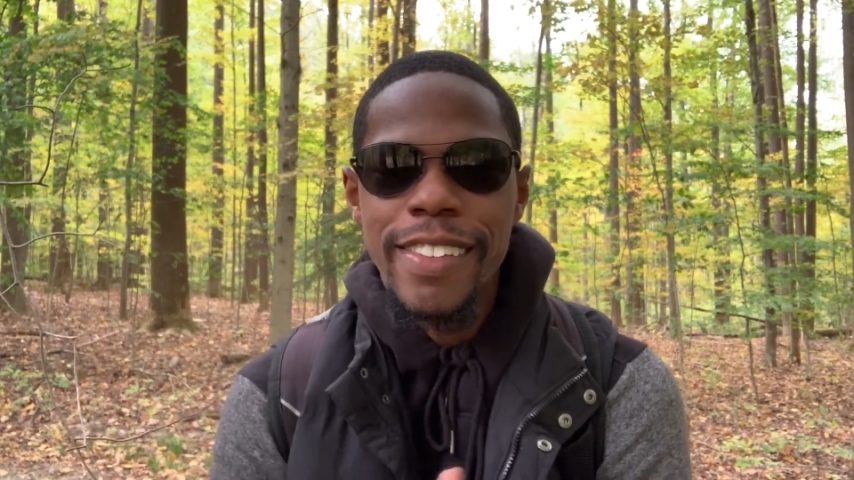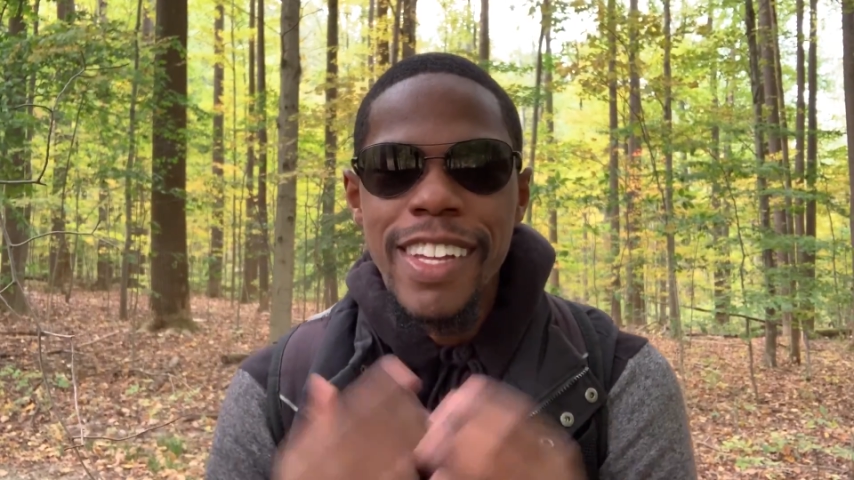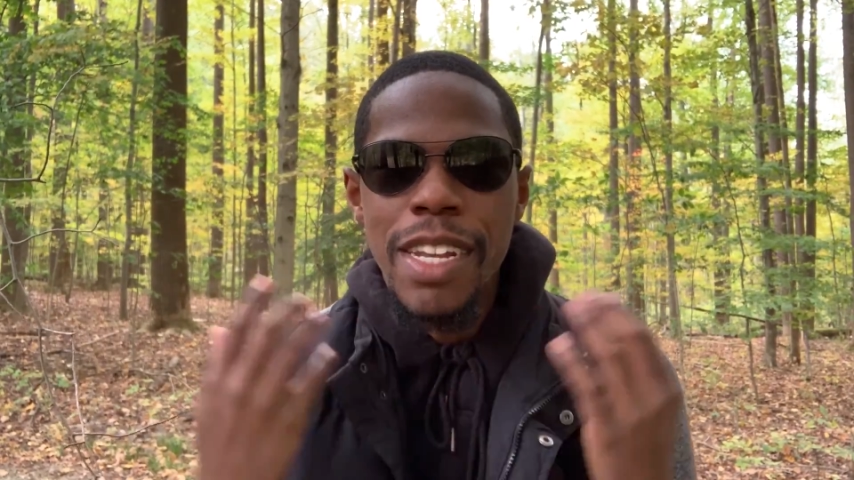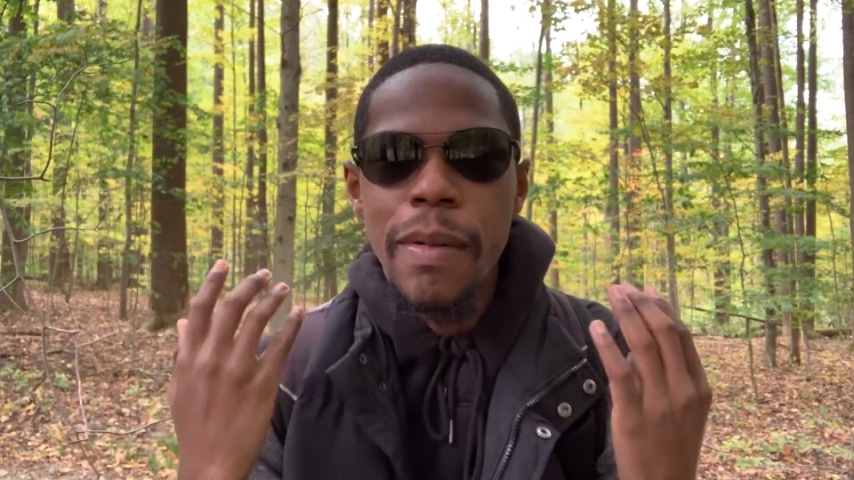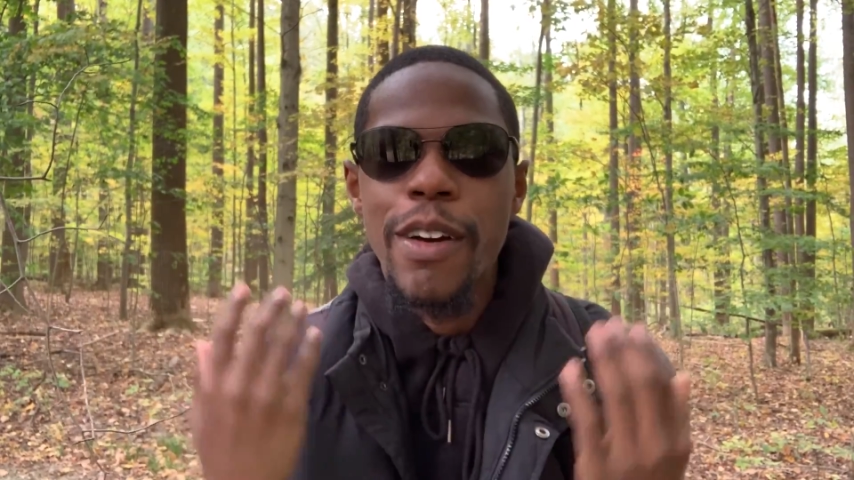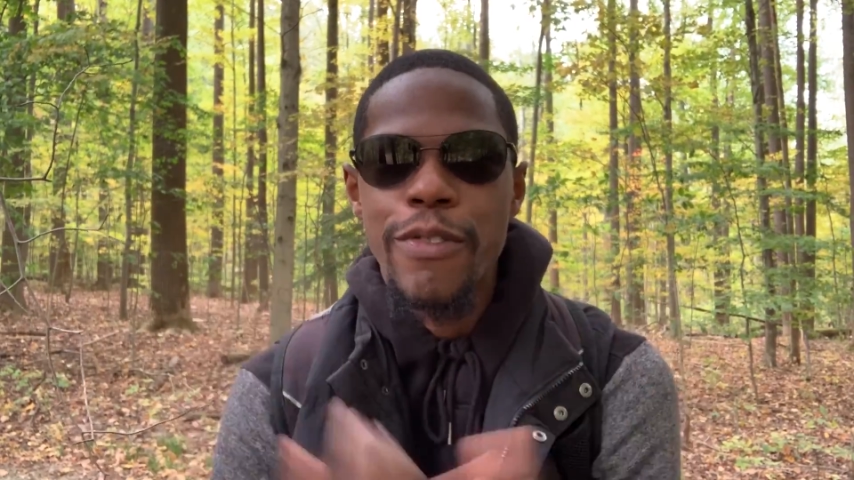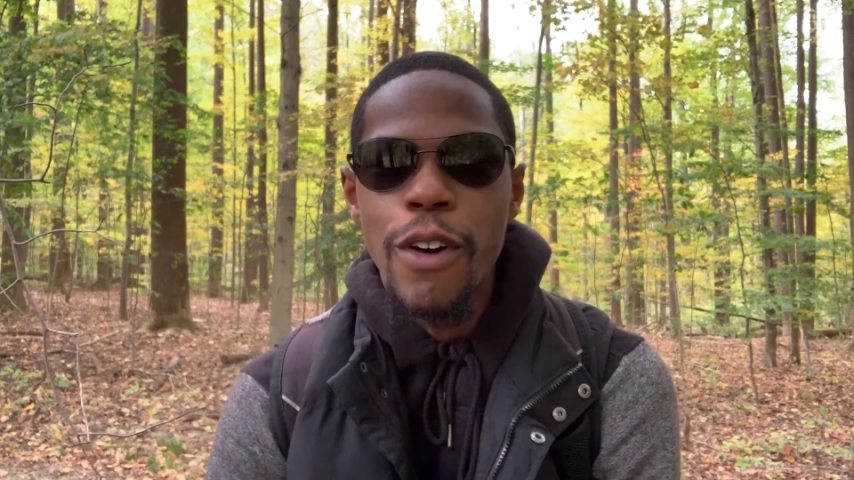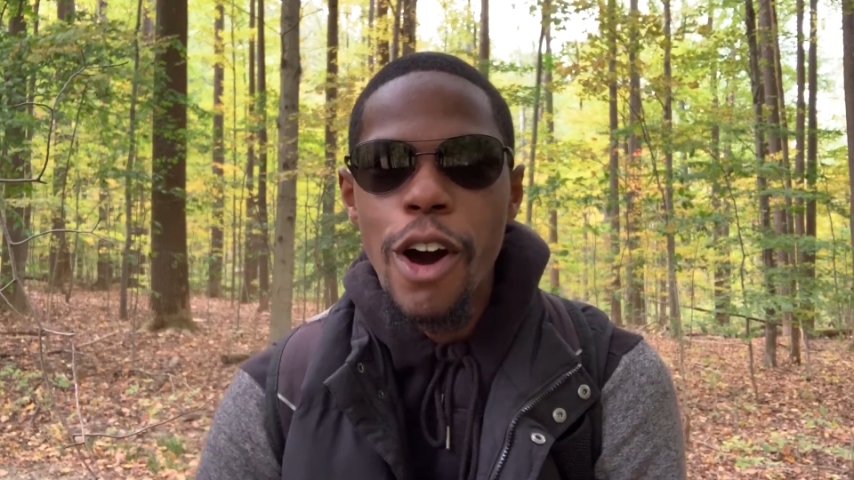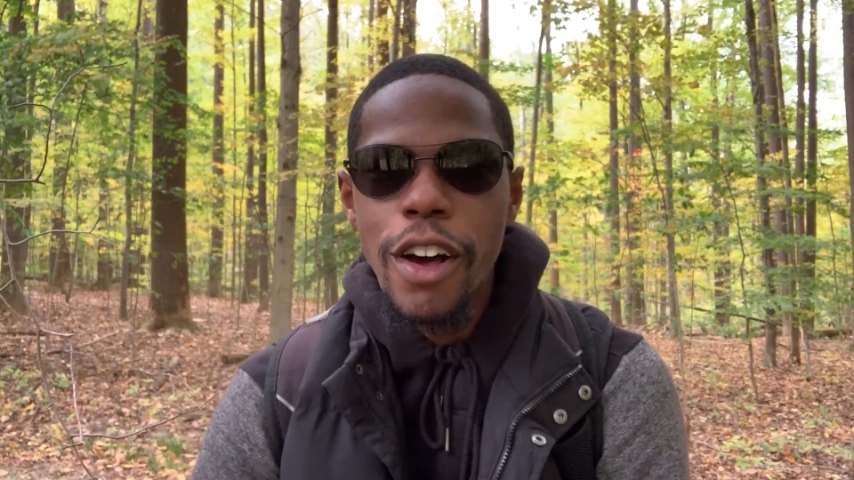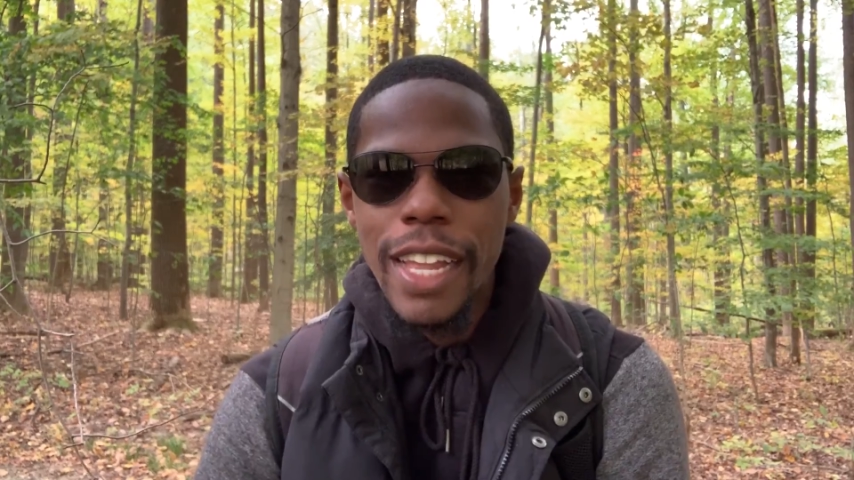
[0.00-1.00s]
It's something about
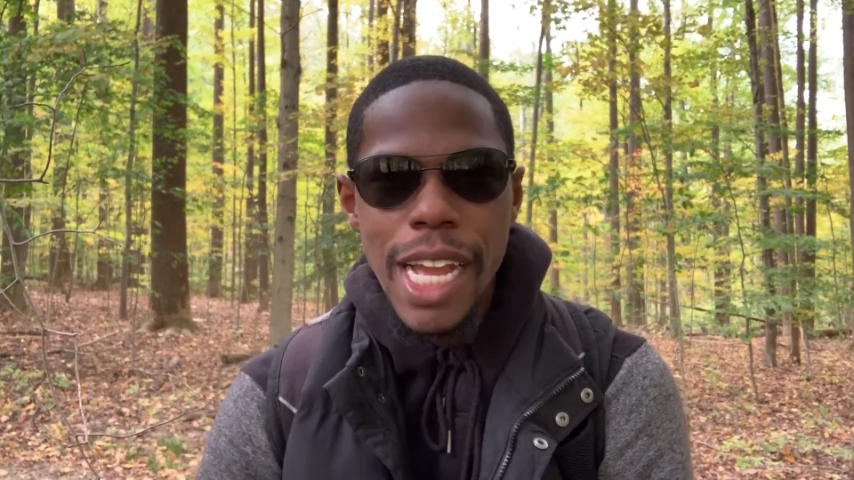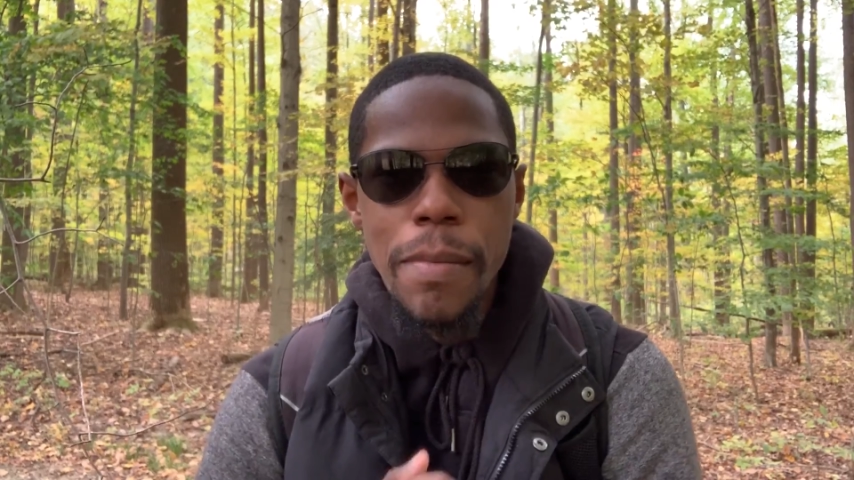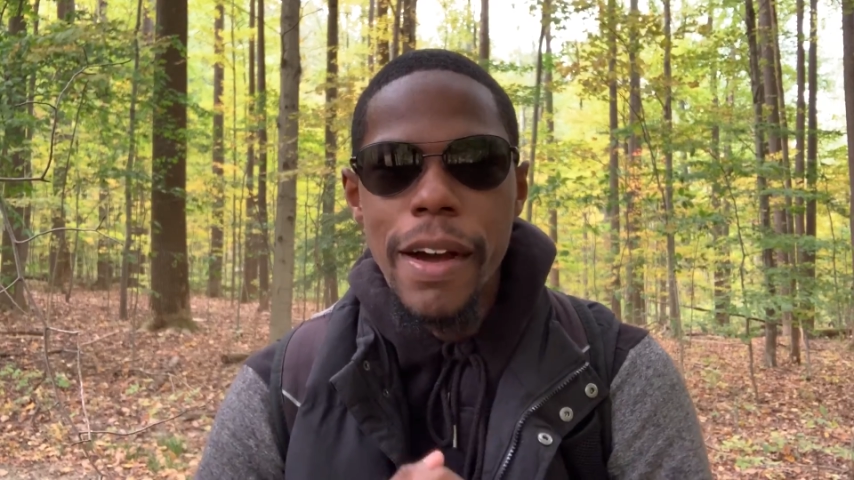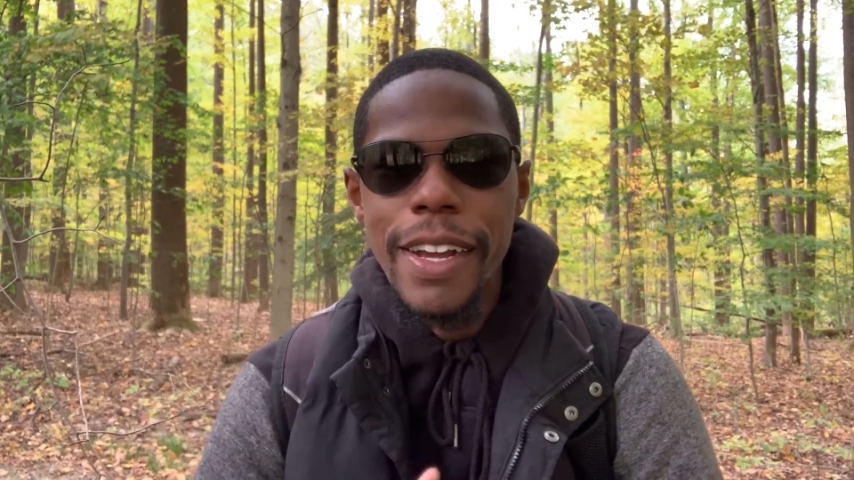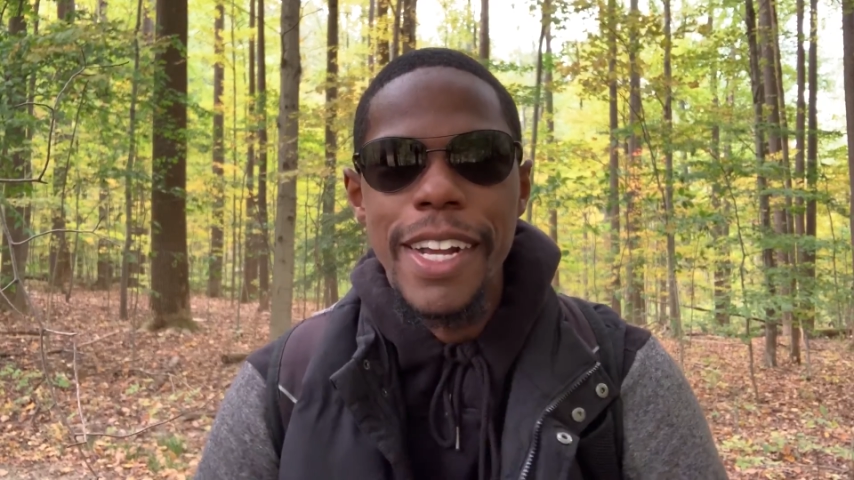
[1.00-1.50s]
fall. Like I'm out